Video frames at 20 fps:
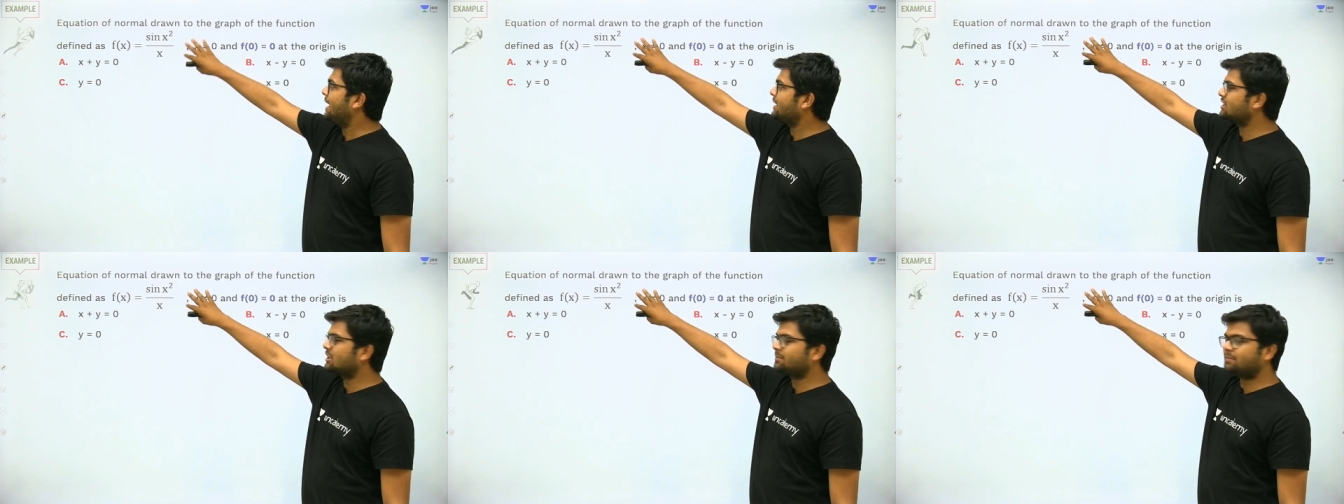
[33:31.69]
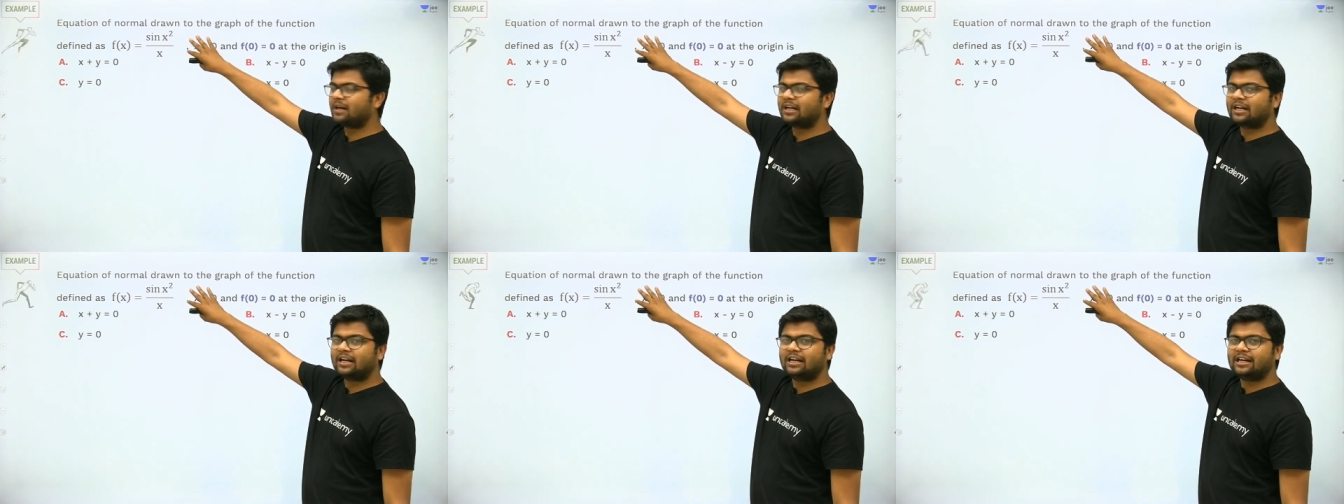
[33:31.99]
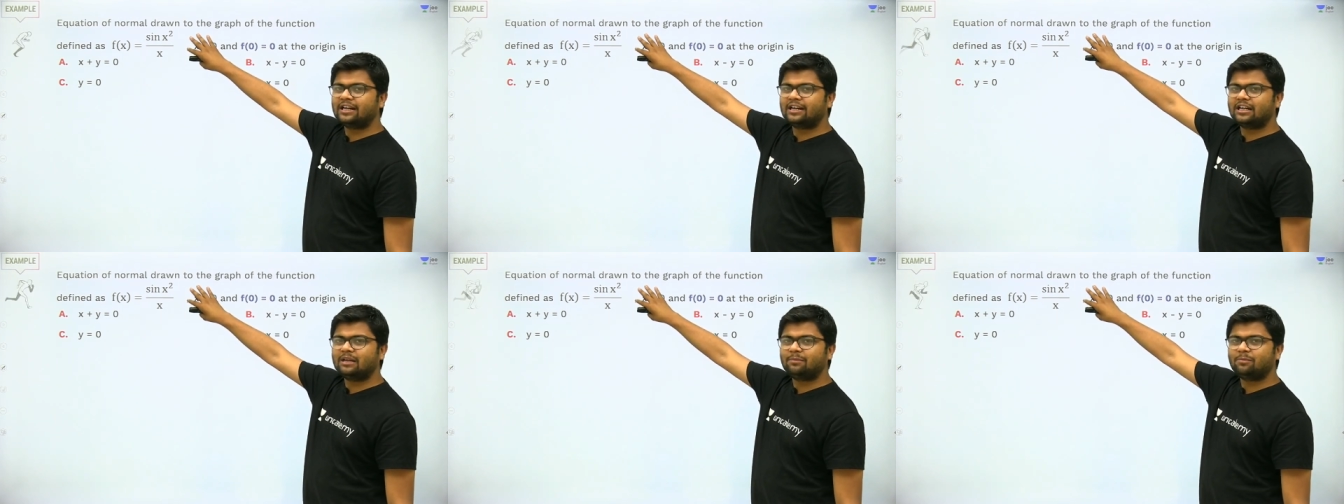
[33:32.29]
x to the power one
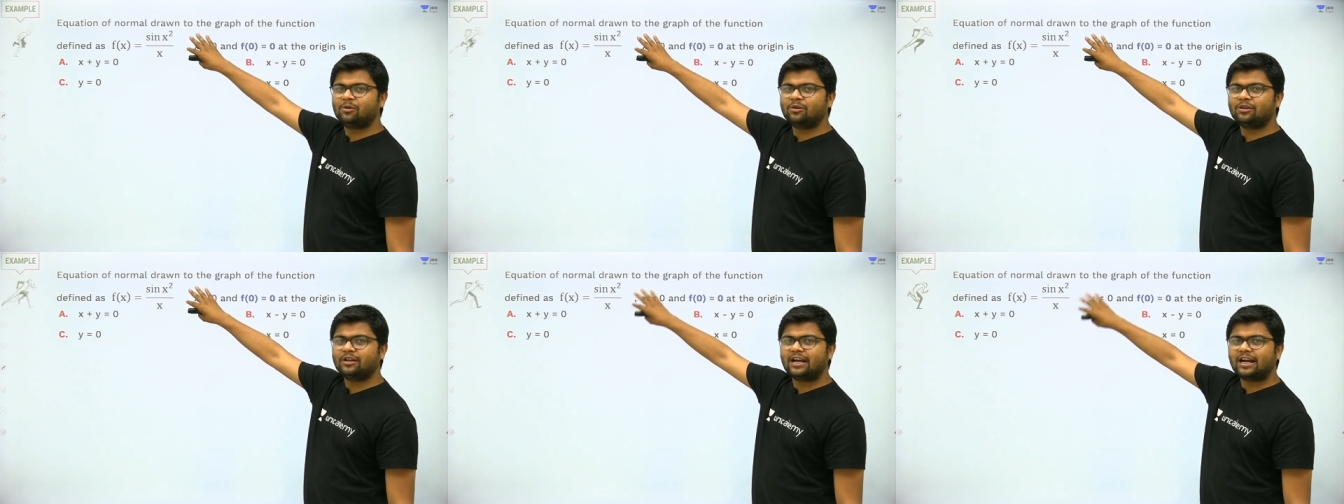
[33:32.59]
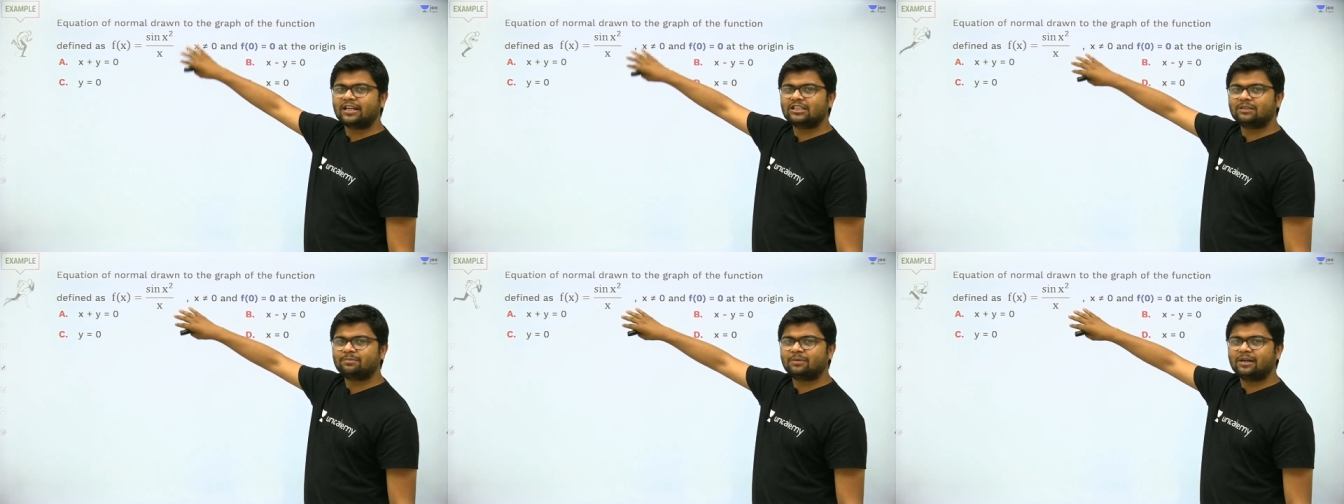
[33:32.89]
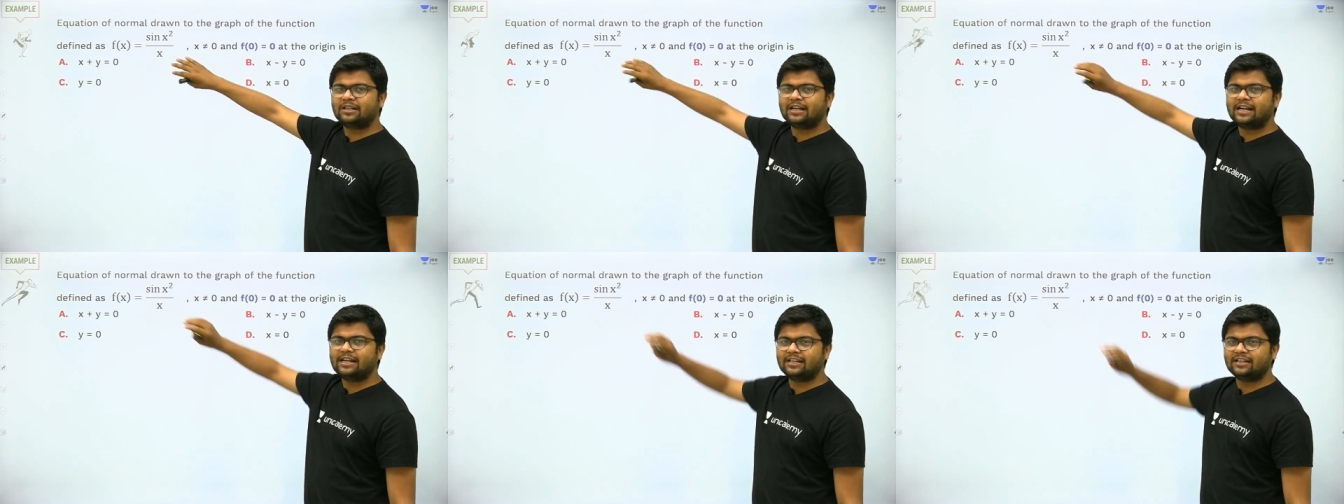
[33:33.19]
hundred upon x to
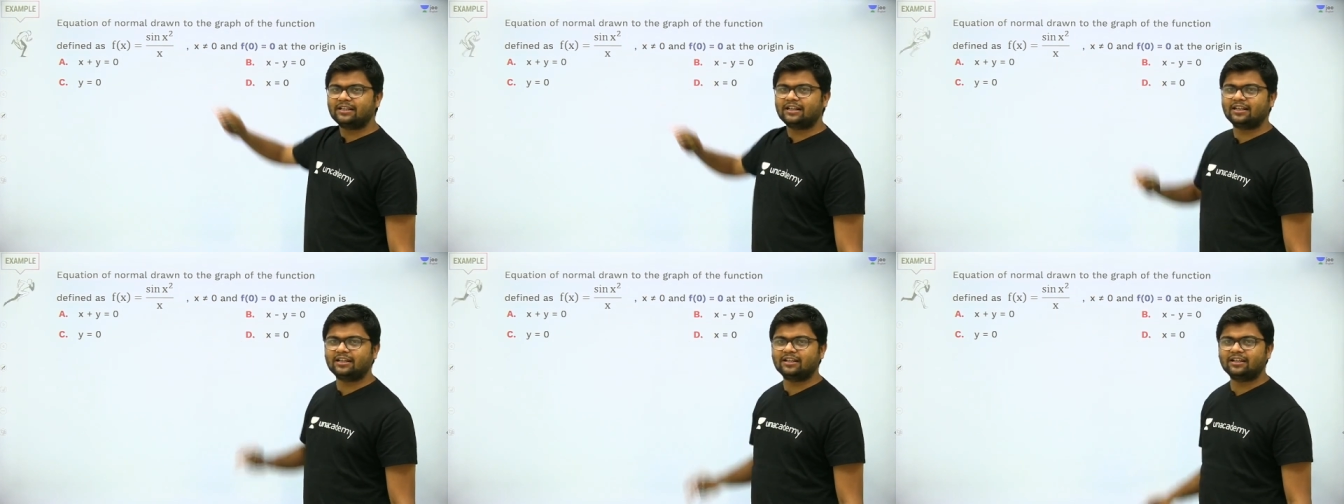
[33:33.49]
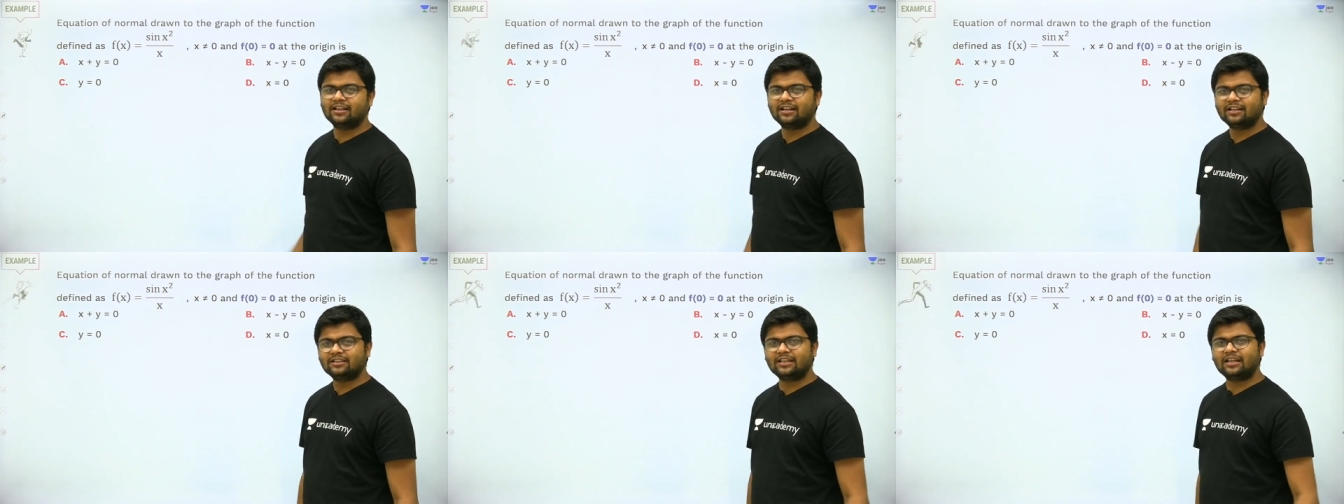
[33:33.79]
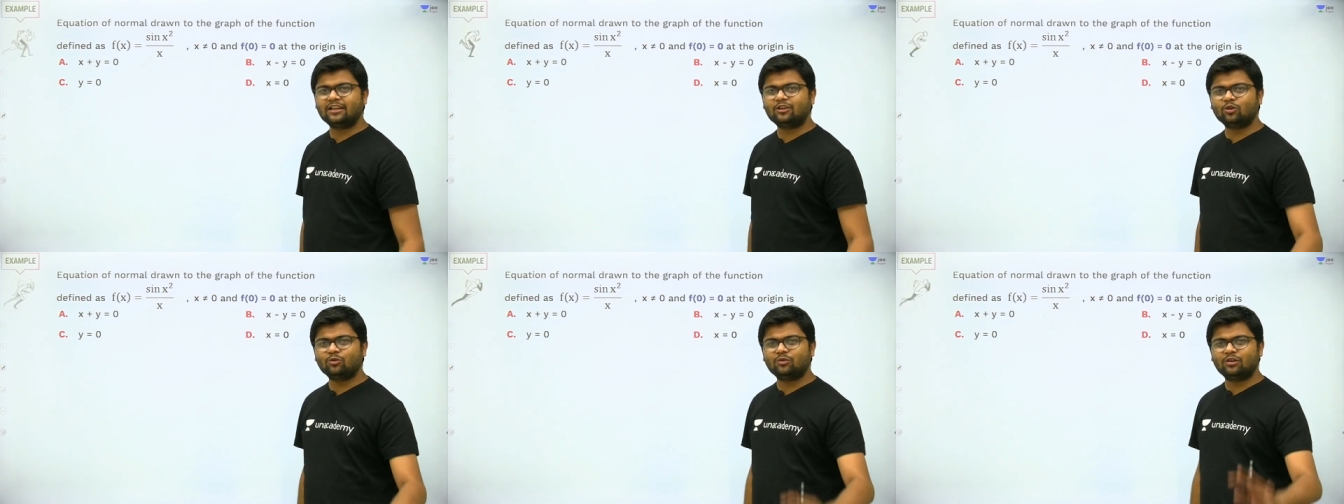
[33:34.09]
the power ninety-nine,
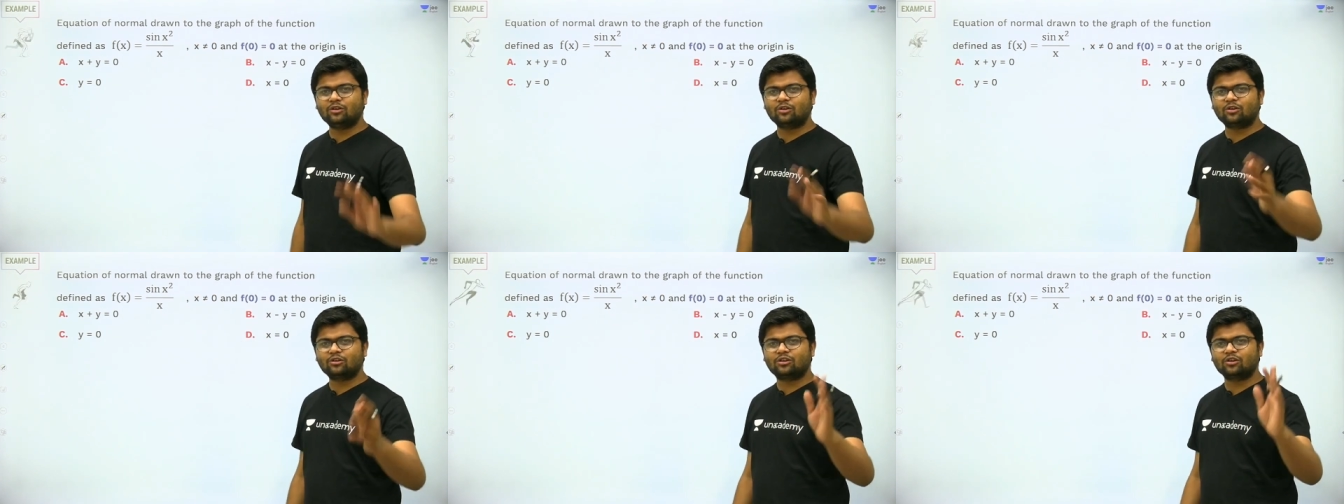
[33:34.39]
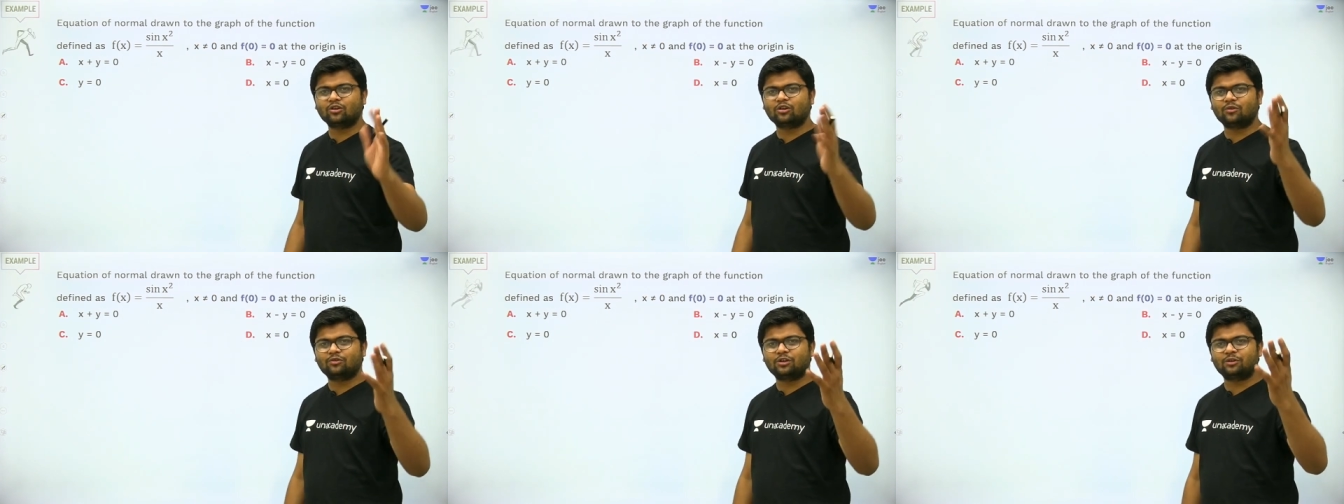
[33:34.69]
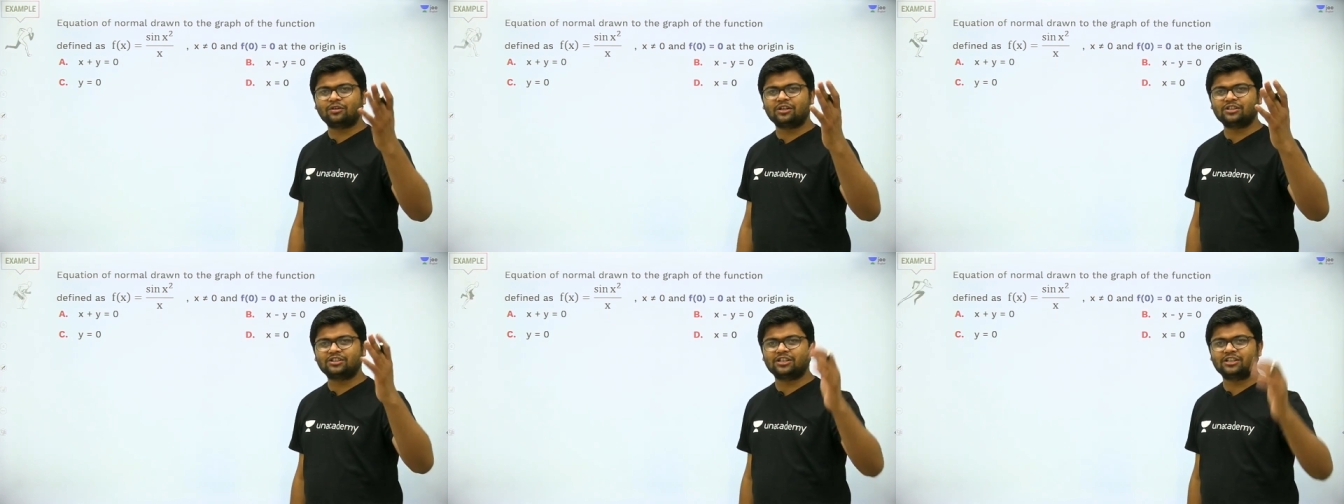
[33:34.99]
then you will not think of
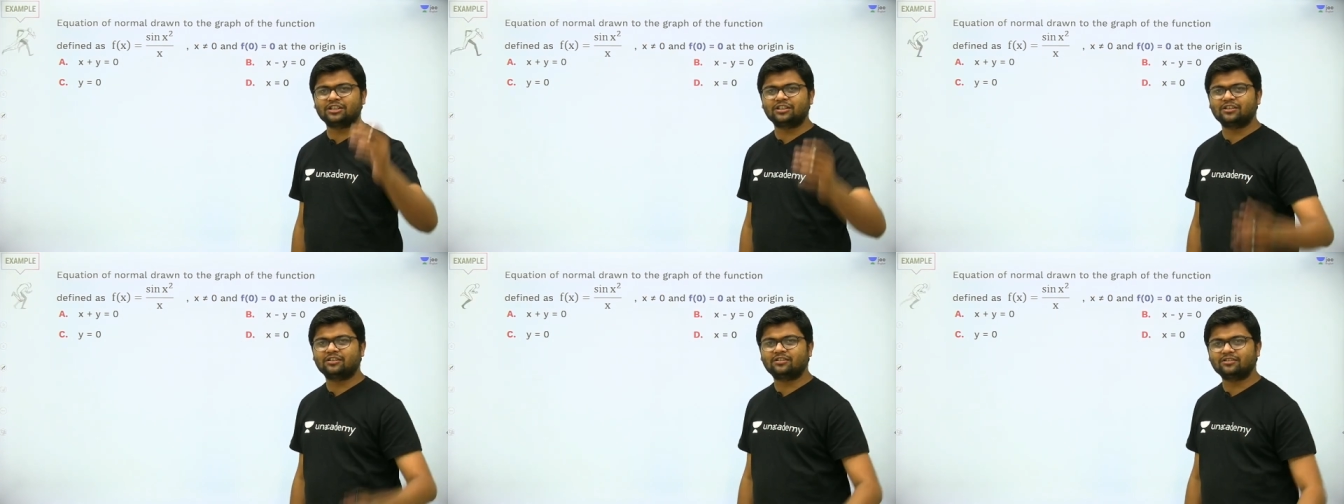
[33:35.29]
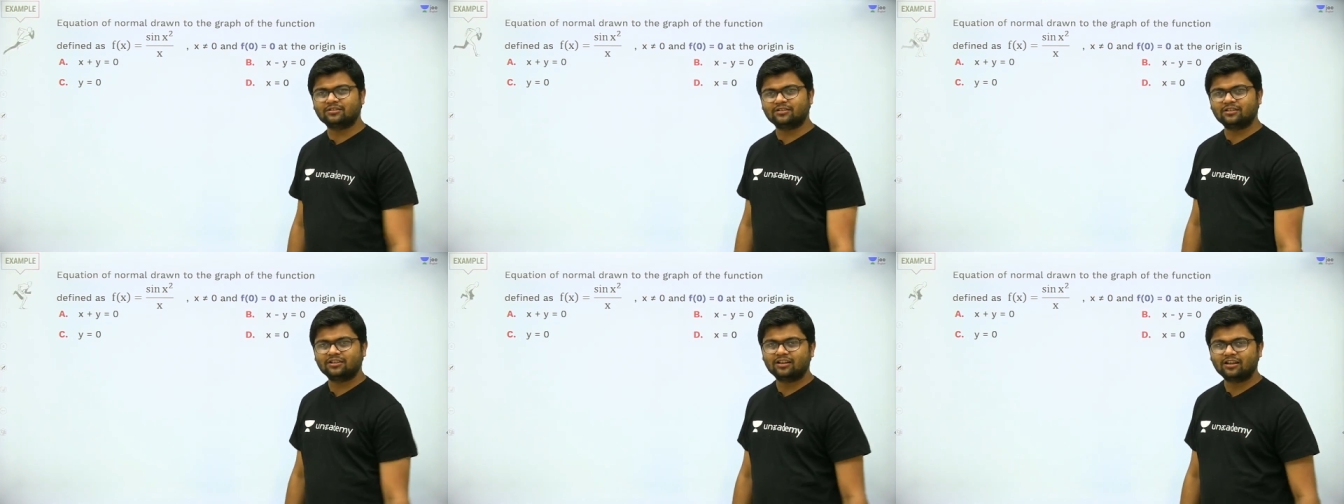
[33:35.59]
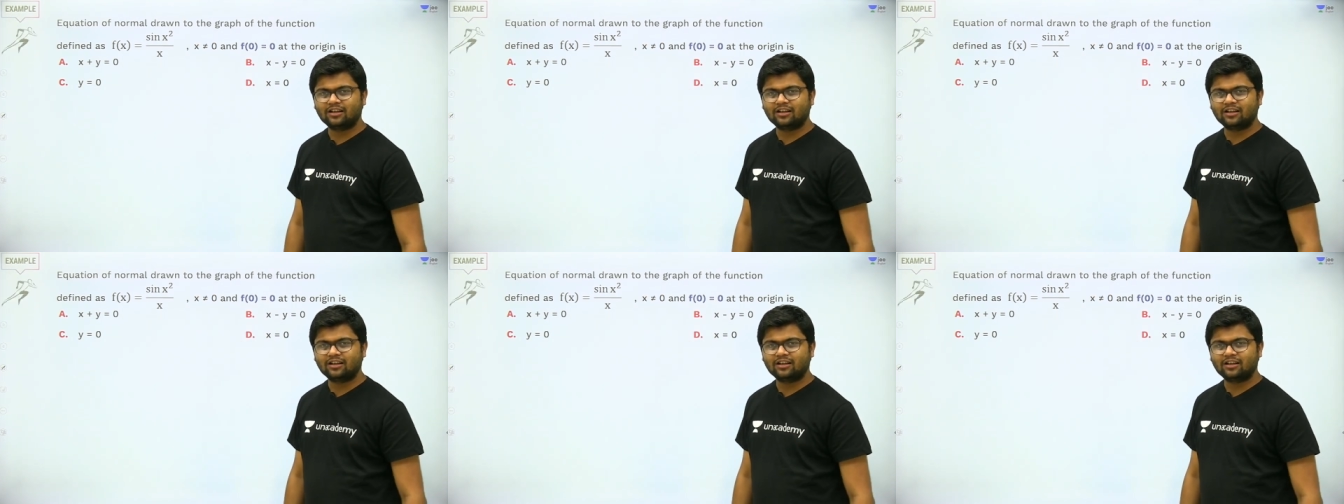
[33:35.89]
differentiating it.